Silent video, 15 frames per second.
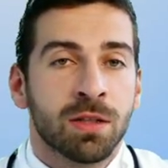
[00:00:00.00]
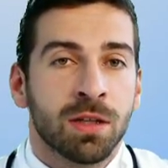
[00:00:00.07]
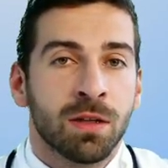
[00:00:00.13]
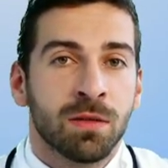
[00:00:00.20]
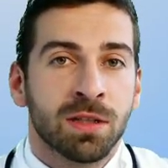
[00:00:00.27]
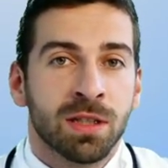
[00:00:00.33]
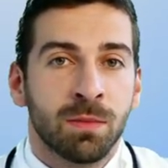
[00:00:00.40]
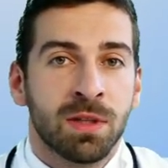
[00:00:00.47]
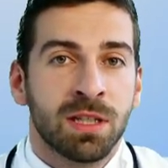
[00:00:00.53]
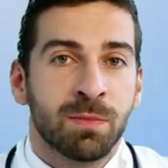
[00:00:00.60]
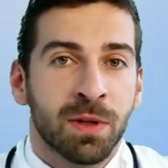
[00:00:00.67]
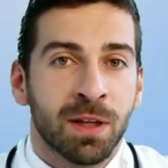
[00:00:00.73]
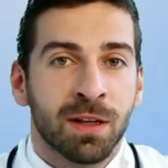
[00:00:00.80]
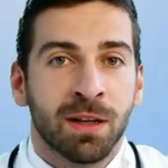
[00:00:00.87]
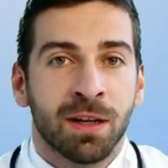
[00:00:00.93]

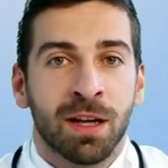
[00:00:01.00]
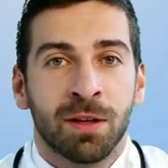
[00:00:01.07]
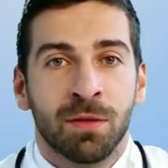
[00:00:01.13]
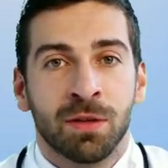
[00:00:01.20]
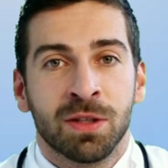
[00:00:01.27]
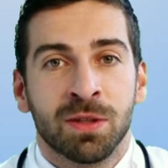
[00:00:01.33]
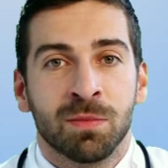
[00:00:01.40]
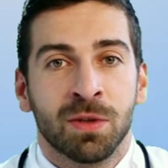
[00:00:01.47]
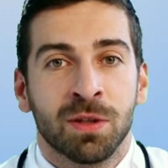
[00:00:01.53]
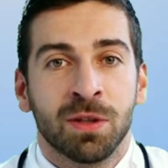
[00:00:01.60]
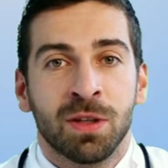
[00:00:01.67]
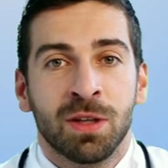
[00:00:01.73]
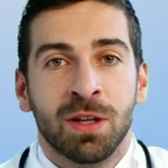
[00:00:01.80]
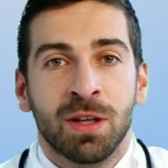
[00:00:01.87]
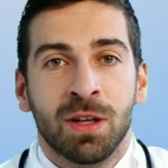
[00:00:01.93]
Choline is the building
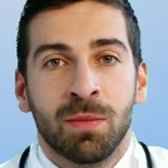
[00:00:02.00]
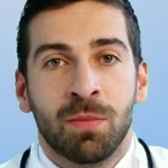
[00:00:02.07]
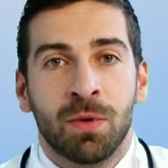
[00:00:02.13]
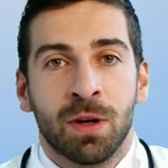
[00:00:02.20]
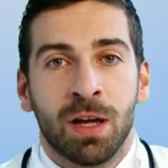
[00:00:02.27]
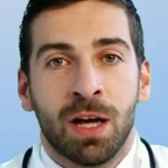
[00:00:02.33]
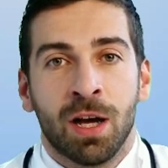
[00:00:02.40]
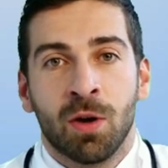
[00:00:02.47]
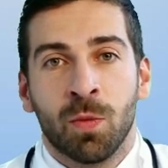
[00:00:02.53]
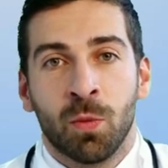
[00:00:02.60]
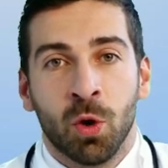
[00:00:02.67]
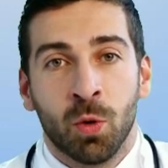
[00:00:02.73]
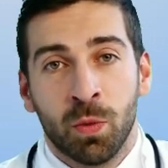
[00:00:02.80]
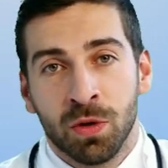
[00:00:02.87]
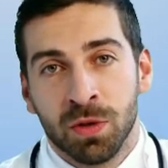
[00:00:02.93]
block of
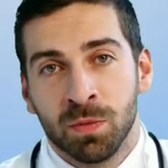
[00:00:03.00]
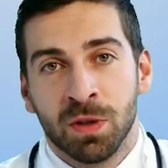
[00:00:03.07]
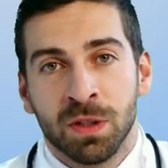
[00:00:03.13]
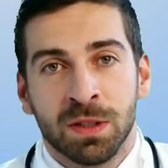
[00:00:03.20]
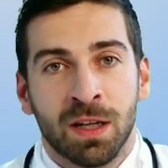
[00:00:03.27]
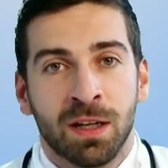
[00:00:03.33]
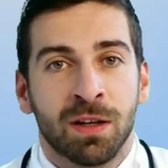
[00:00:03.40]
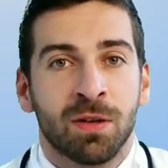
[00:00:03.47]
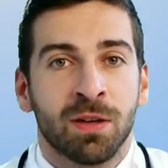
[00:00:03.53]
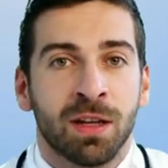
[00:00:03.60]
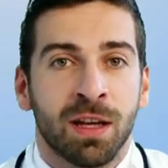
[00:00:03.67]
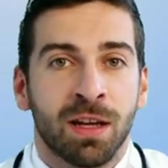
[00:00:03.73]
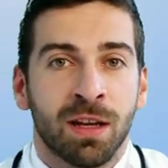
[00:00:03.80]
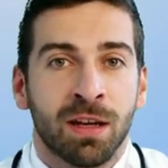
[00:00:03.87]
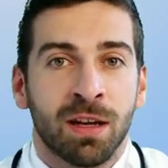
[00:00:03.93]
acetylcholine,
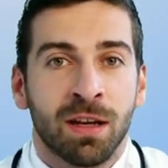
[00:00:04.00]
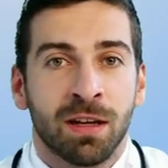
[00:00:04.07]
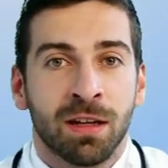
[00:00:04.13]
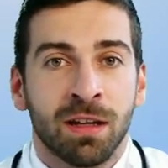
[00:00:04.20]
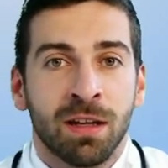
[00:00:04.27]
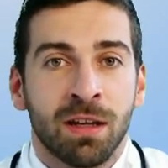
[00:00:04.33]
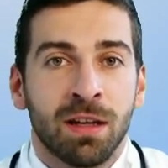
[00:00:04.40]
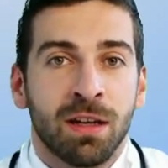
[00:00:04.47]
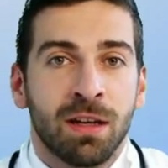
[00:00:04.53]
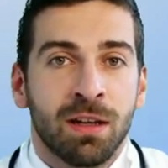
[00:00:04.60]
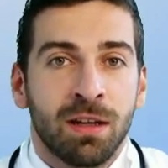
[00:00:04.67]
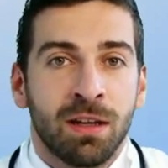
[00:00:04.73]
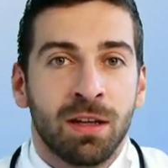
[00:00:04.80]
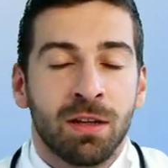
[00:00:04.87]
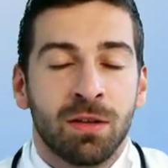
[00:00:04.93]
a
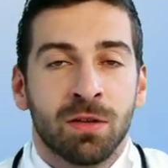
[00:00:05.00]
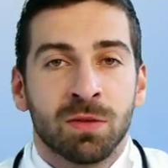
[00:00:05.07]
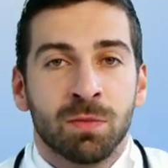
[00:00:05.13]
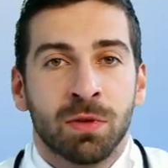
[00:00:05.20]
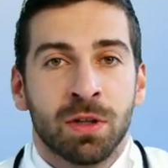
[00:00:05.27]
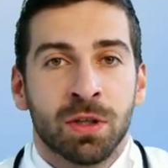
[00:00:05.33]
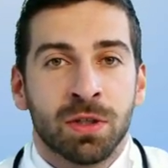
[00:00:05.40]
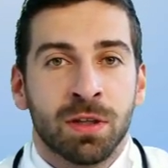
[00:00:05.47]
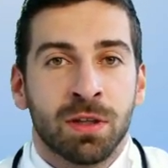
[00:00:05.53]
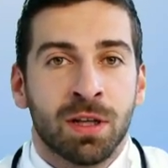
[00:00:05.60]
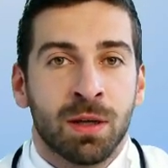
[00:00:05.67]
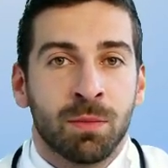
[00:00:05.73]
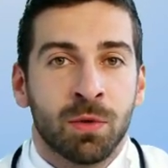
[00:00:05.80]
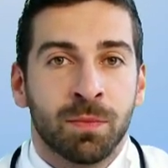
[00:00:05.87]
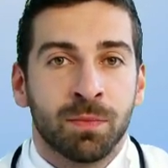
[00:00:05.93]
neurotransmitter that tells your
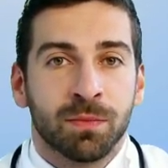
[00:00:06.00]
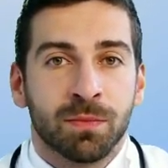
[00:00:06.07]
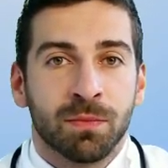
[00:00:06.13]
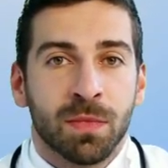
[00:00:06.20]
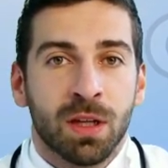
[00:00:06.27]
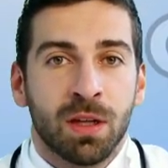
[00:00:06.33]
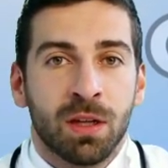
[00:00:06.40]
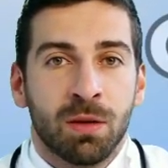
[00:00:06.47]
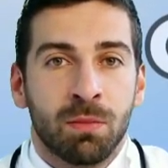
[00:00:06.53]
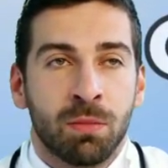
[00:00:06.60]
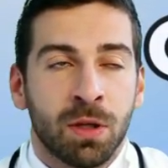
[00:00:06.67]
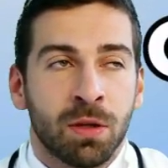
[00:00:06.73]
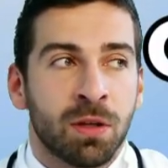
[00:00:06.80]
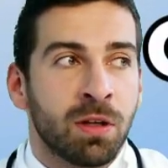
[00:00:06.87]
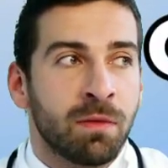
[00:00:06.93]
muscles to
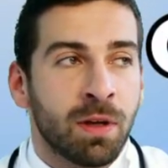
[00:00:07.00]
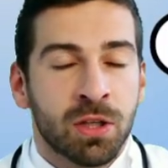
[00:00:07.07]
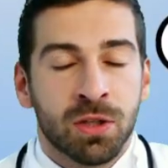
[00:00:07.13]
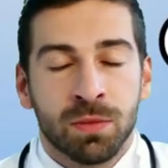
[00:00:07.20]
contract.